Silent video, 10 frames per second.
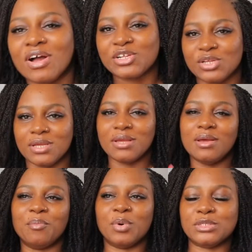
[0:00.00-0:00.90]
actually
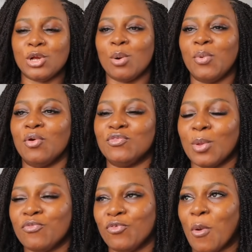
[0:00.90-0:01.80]
bought a couple of
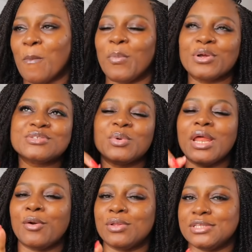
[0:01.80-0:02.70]
tops from. But when
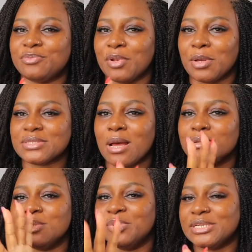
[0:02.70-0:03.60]
I got this blouse, I
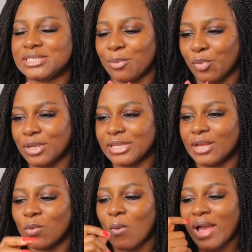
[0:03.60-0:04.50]
was a bit
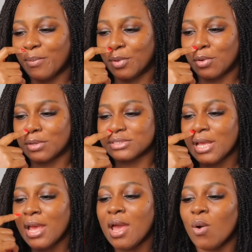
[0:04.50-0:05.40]
disappointed. Why? Because
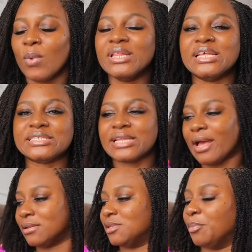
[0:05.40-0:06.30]
when they
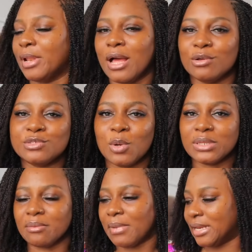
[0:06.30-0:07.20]
styled the blouse on
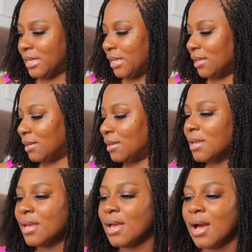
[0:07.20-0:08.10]
the mannequin,
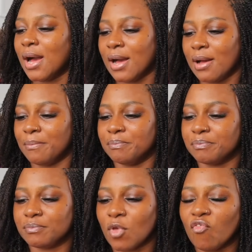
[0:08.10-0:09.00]
um,
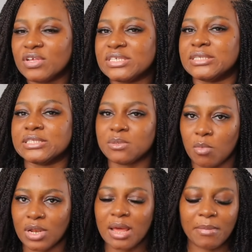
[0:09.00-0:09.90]
obviously it's a
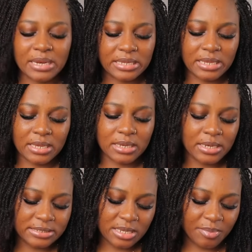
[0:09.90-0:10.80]
smaller mannequin,
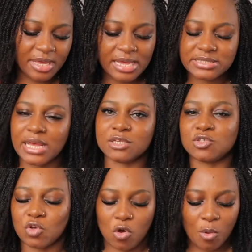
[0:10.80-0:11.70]
it's a bigger size
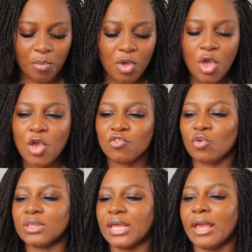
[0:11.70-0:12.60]
top.
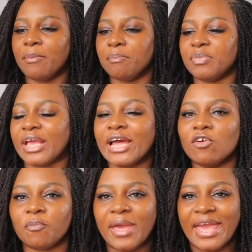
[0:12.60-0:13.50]
So they, they kind
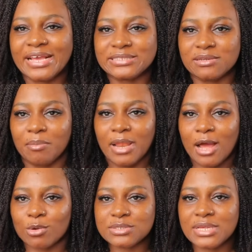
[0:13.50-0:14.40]
of pegged the
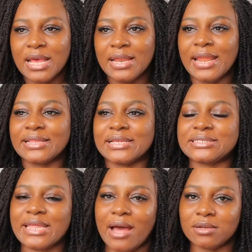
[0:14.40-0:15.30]
blouse, like they
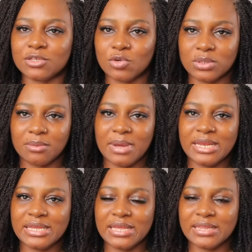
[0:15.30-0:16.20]
styled it on the
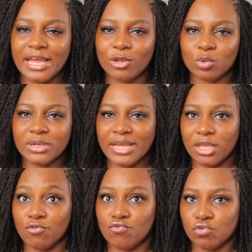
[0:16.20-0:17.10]
mannequin that it looked like a
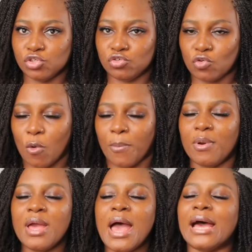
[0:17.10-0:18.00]
ruched top.
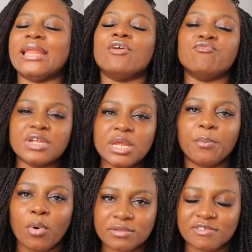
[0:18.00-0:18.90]
And I really
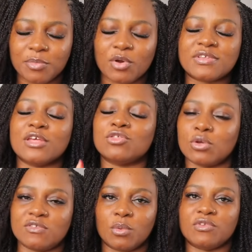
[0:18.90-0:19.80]
bought it because I
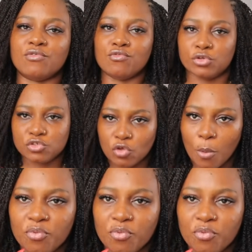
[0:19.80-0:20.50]
thought it was a ruched top.